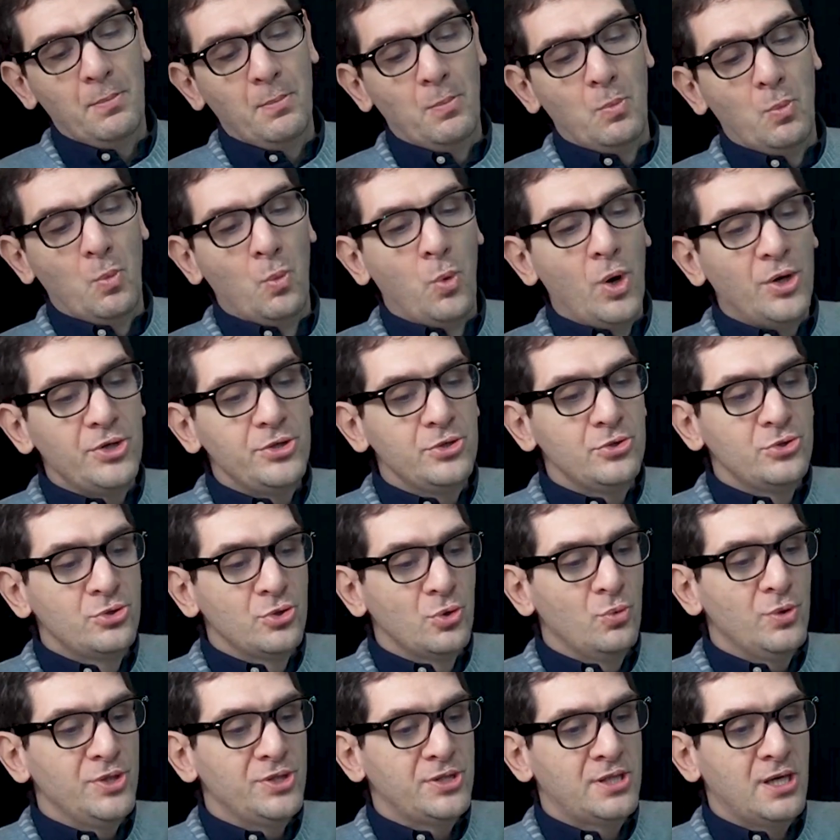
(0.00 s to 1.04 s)
What you do
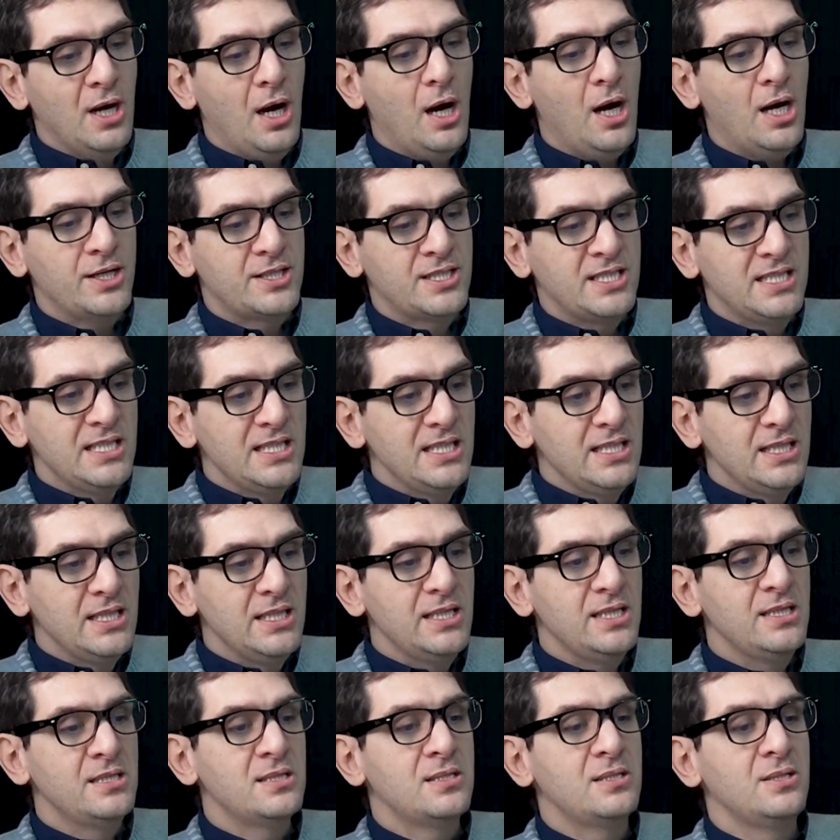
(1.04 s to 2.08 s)
with CAR T
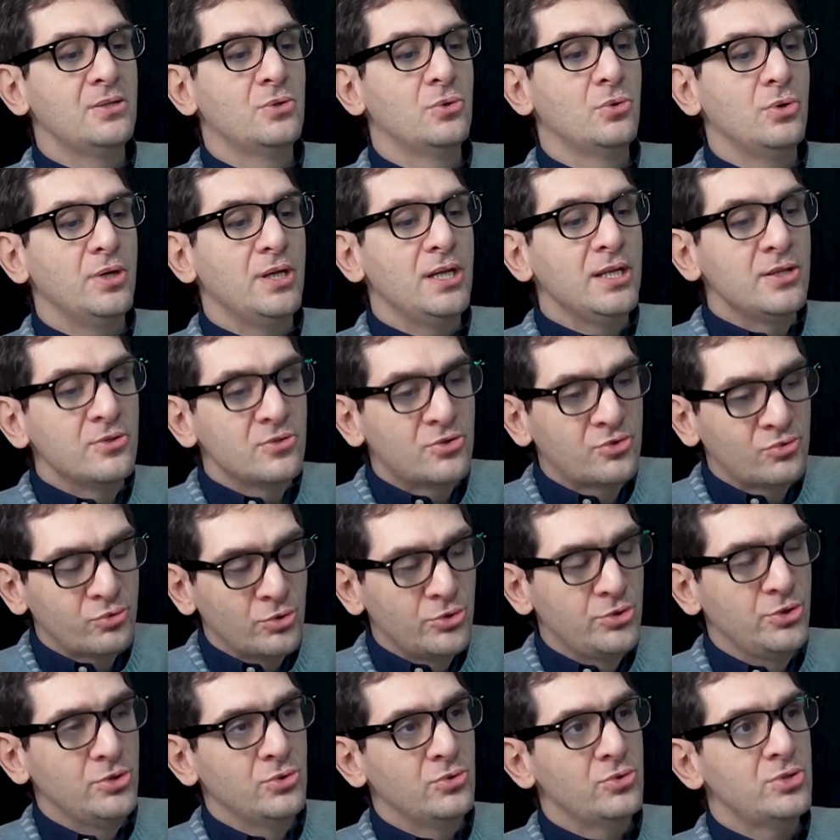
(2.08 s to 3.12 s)
is you
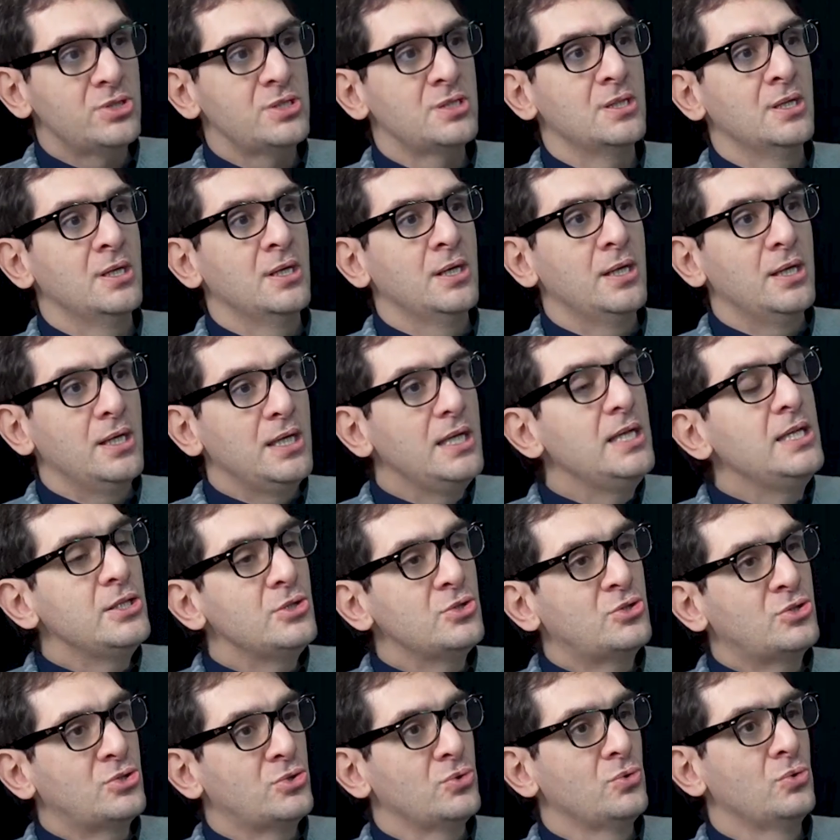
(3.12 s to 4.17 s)
introduce
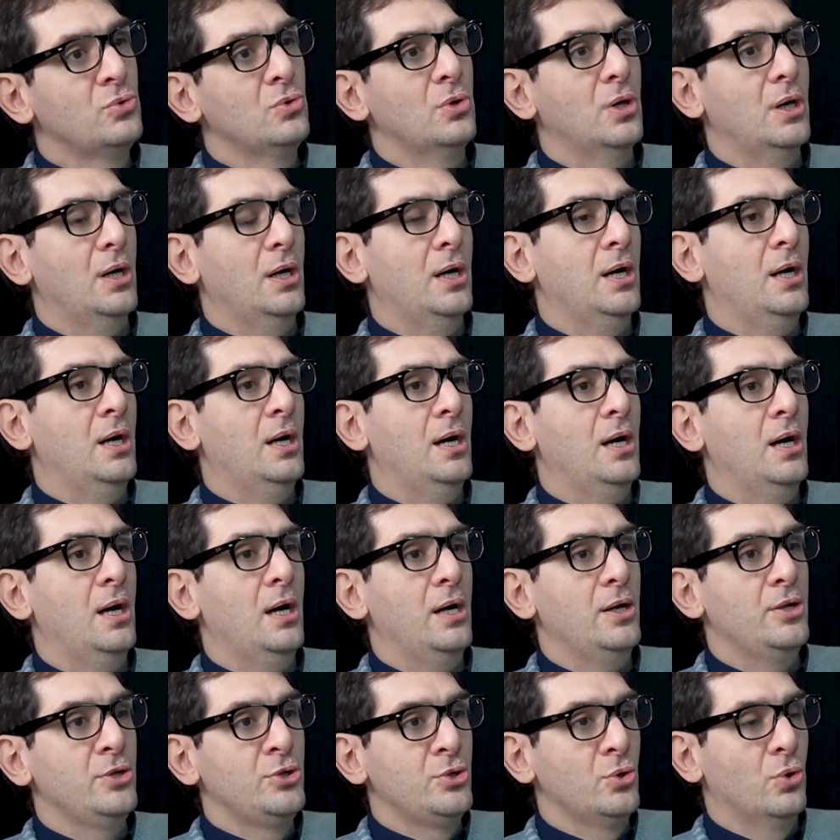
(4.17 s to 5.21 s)
into
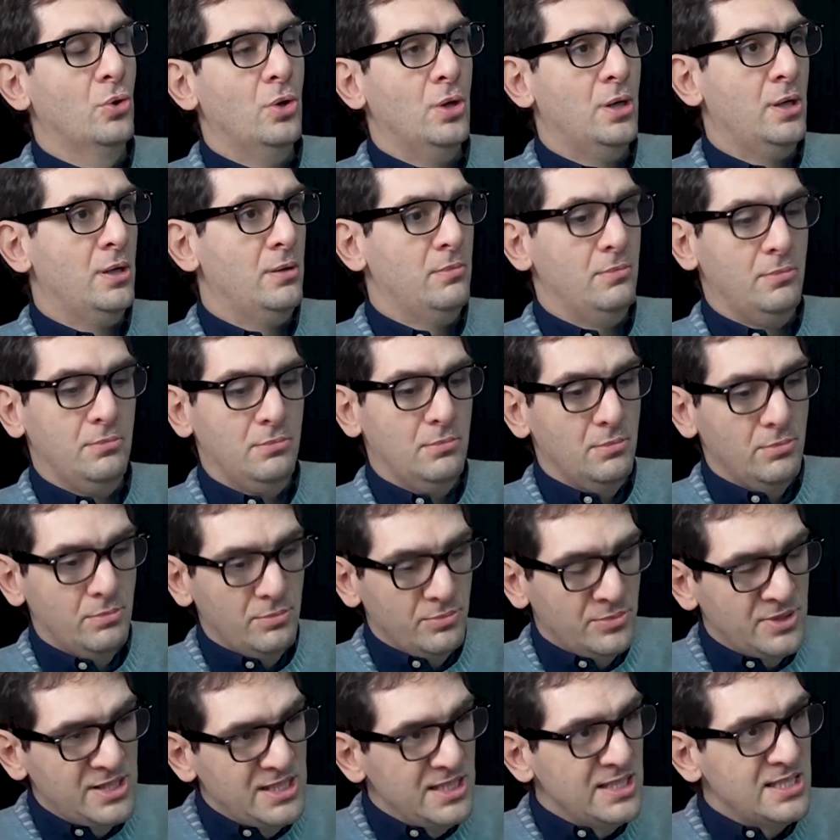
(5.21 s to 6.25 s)
your
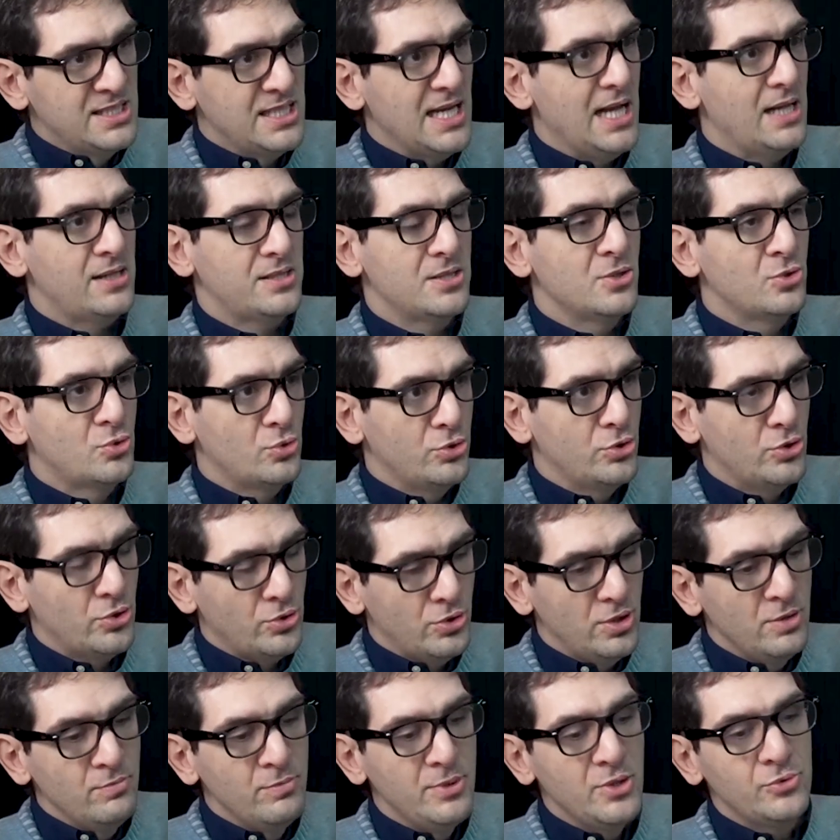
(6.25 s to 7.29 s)
T cells, into your
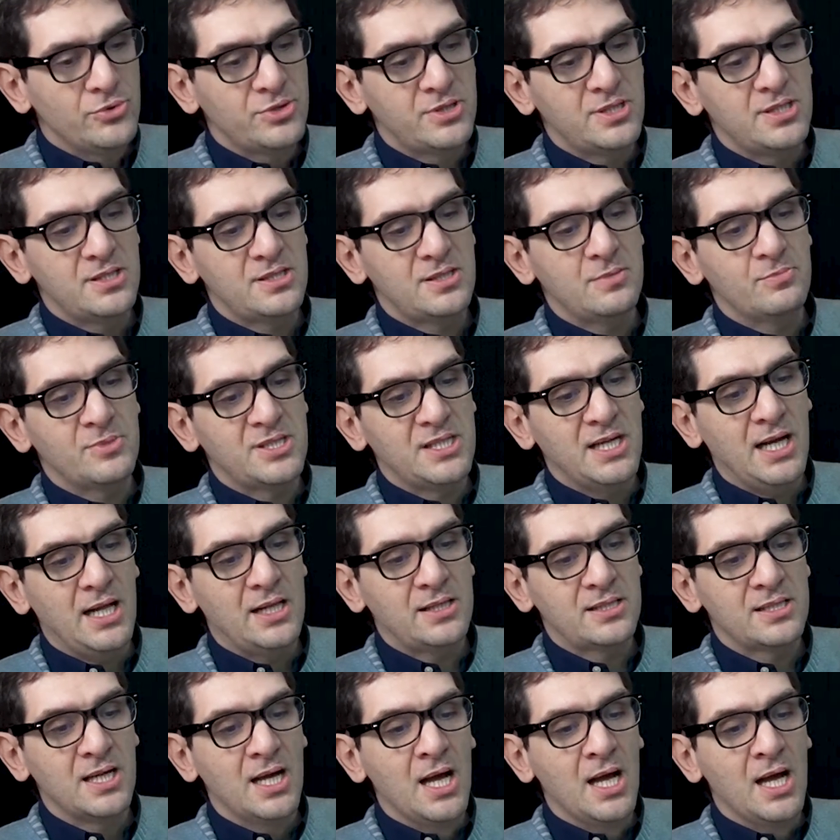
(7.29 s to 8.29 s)
immune system cells,